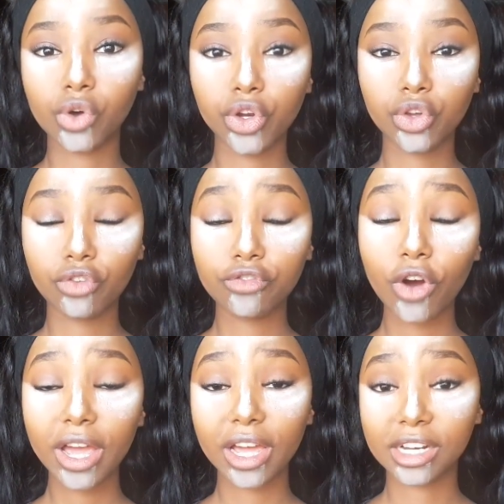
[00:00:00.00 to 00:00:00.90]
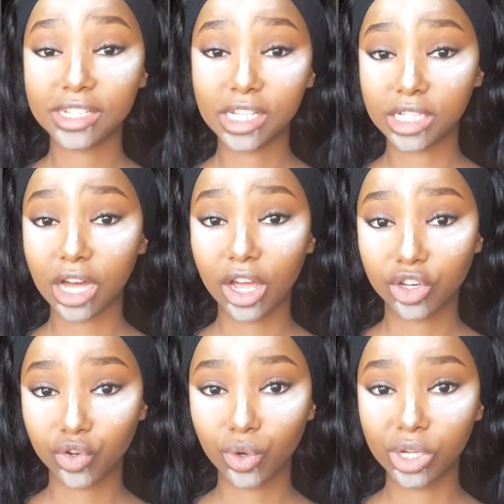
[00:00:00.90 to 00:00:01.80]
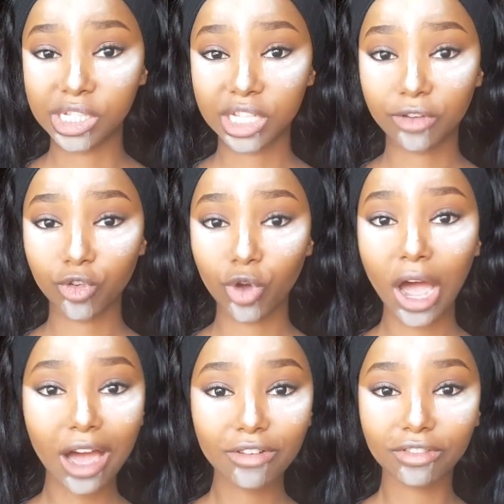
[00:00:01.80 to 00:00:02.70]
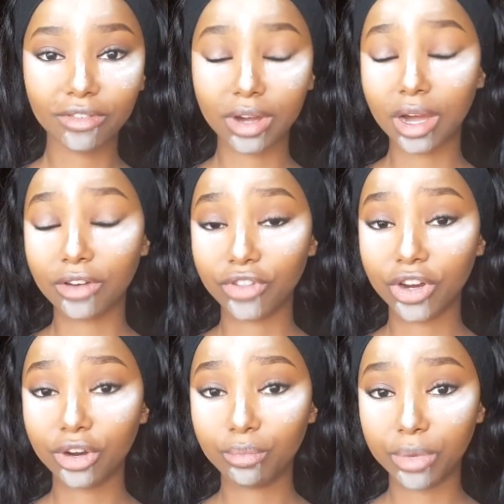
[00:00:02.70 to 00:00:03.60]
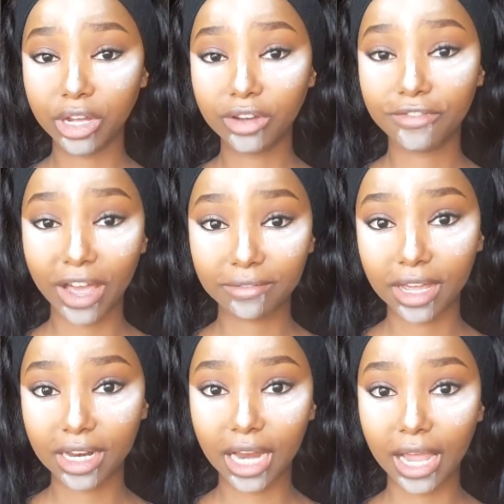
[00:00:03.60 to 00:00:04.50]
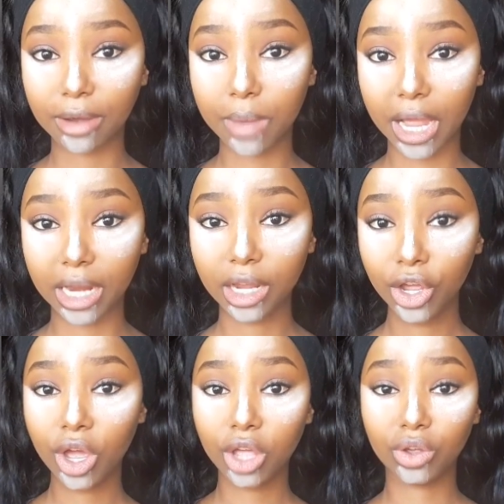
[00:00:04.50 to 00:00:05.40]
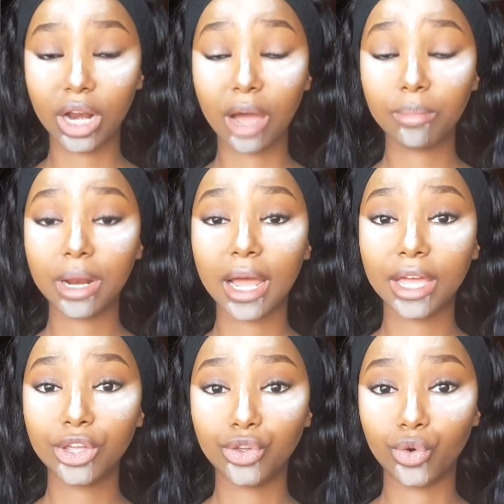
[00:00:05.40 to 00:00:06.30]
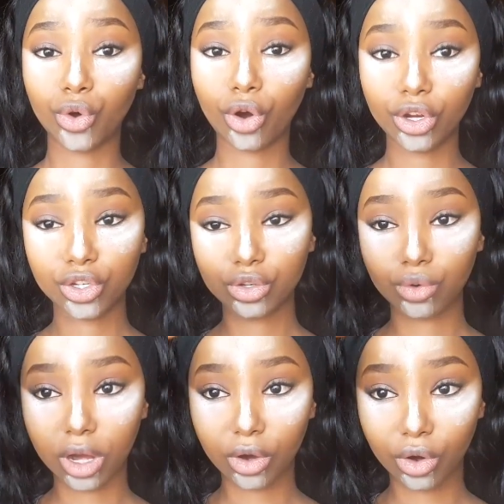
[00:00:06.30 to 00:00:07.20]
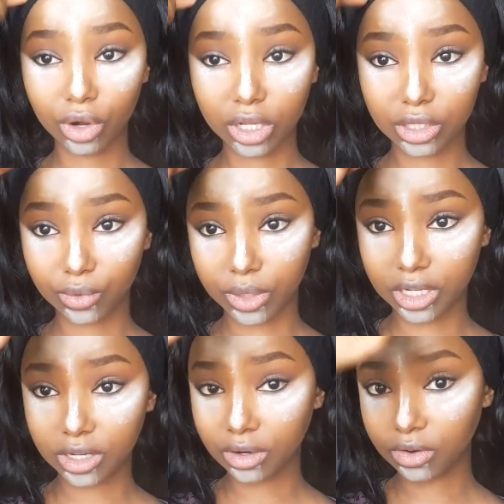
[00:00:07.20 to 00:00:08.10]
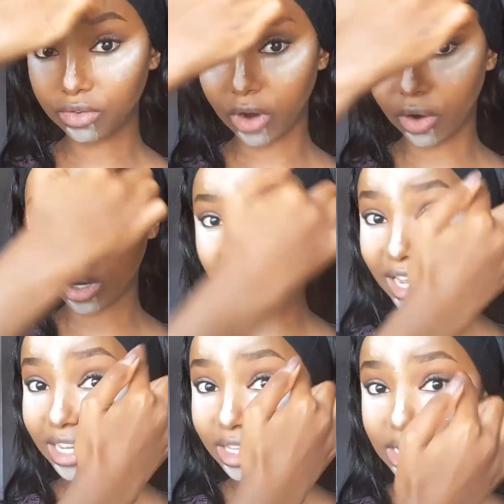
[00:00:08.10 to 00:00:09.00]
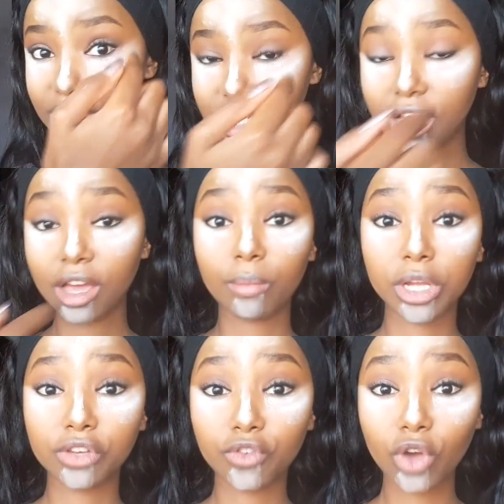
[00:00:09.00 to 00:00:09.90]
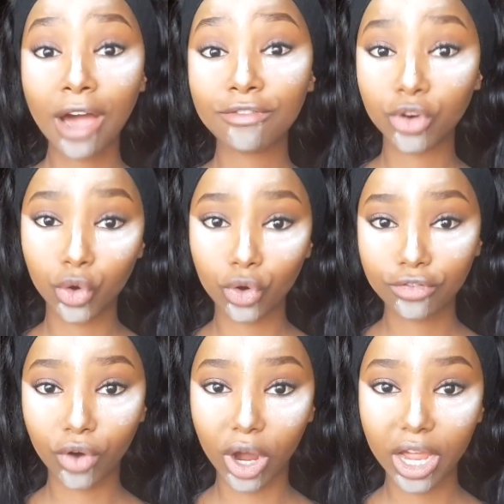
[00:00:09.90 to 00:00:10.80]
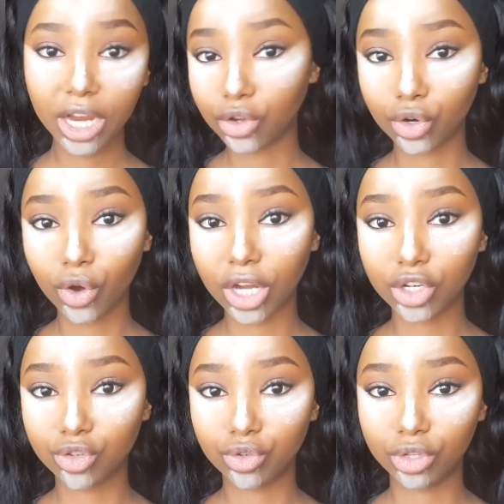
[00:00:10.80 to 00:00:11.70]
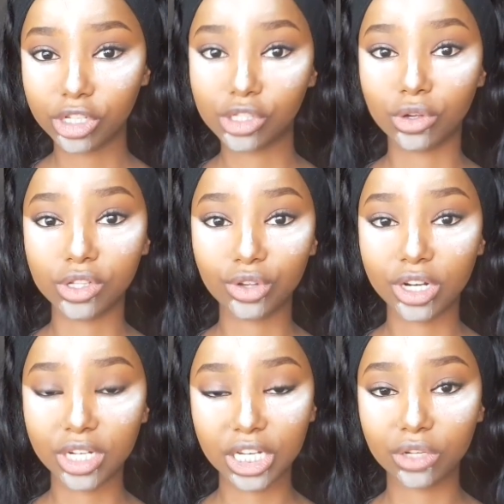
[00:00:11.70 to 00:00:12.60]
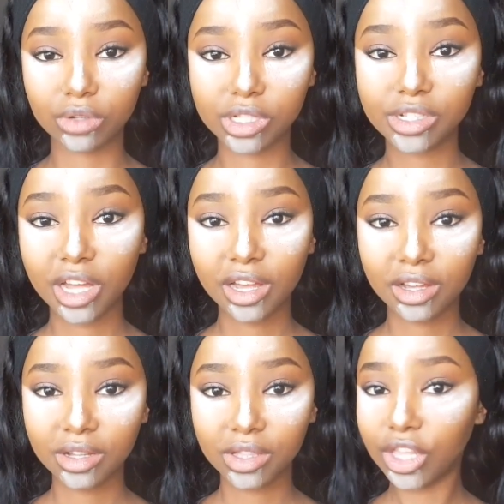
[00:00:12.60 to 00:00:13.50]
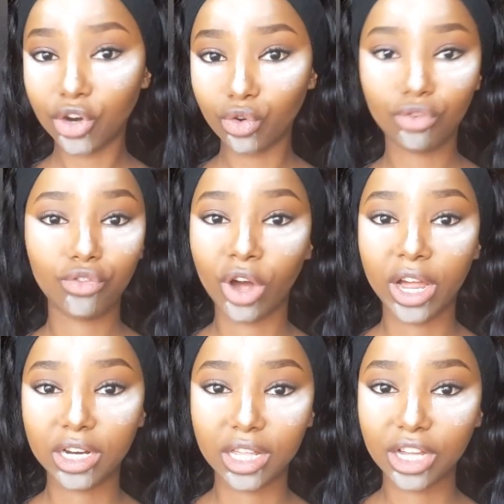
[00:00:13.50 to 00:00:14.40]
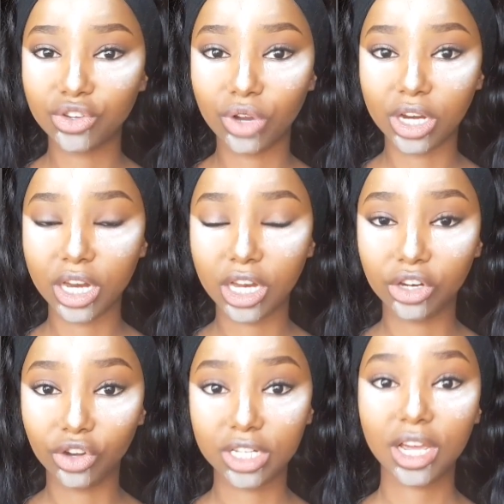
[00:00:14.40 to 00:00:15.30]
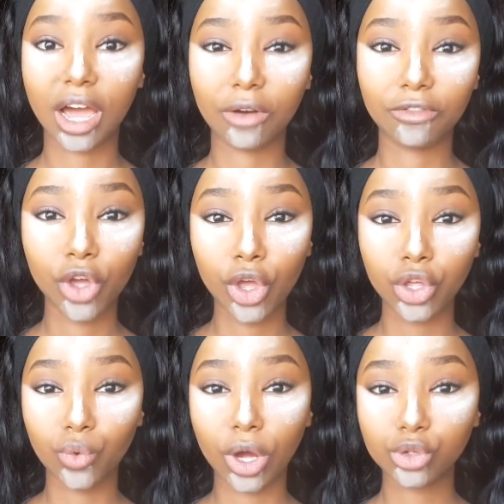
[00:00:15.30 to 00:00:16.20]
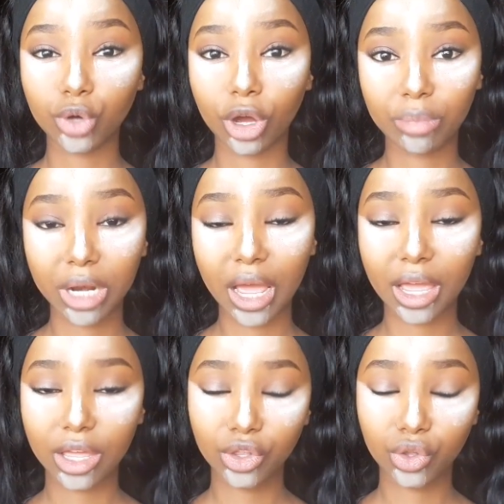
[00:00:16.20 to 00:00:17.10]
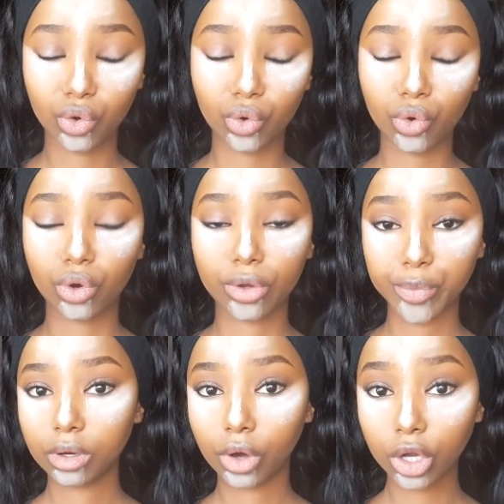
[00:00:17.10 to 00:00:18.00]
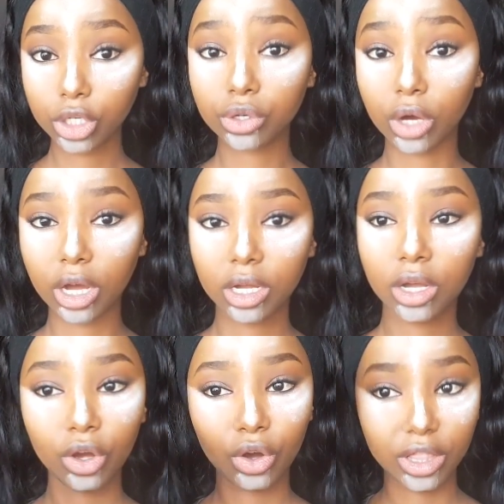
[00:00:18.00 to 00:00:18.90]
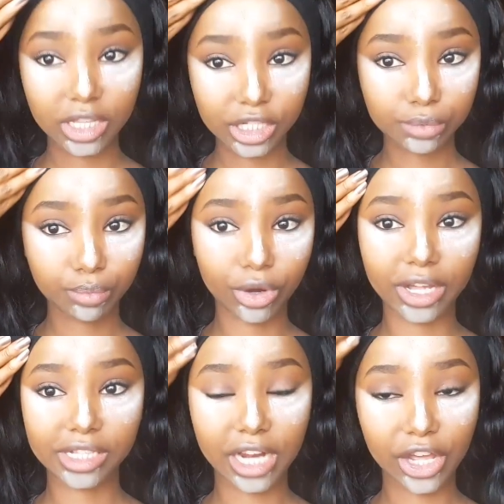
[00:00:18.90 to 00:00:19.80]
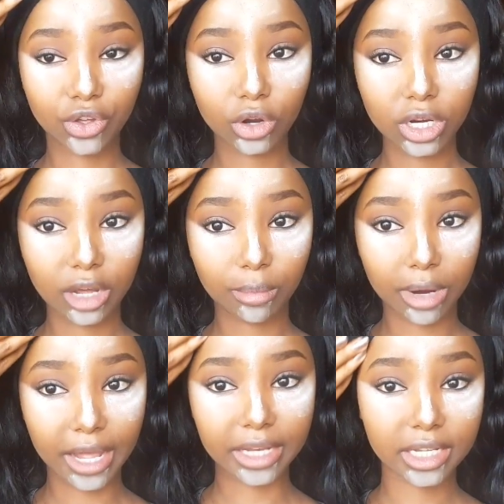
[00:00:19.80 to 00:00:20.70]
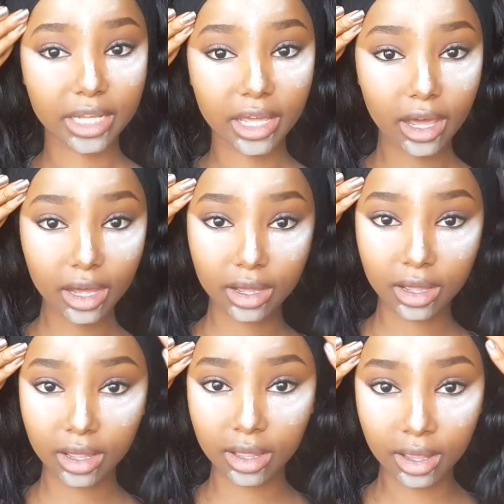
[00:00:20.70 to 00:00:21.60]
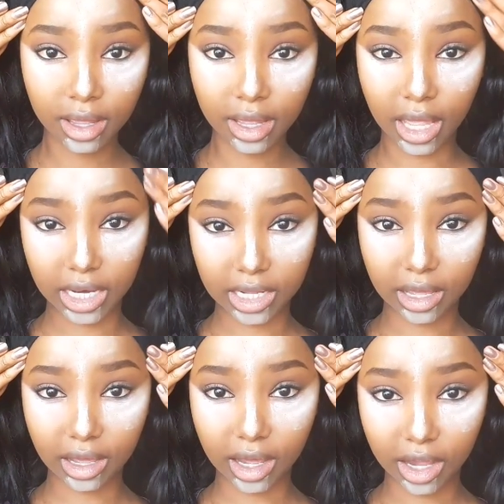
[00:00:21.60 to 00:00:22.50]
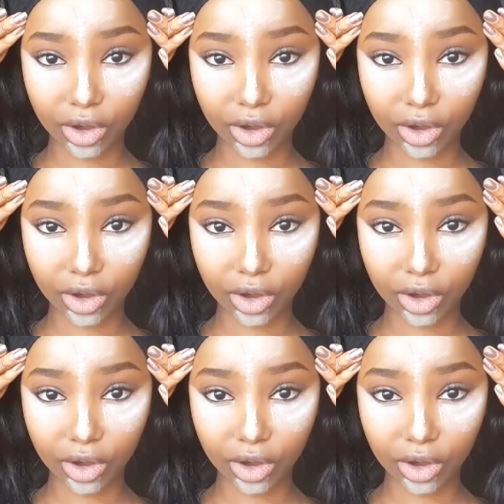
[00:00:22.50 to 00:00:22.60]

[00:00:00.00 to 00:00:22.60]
So on your forehead, this is how it goes. If you have a very big forehead like mine, you'll apply your contour all the way around like this. But if you have no forehead, you don't want to do this because you'll reduce the no forehead that you already don't have. You want to apply your contour on this point, like you'll only apply it here and here.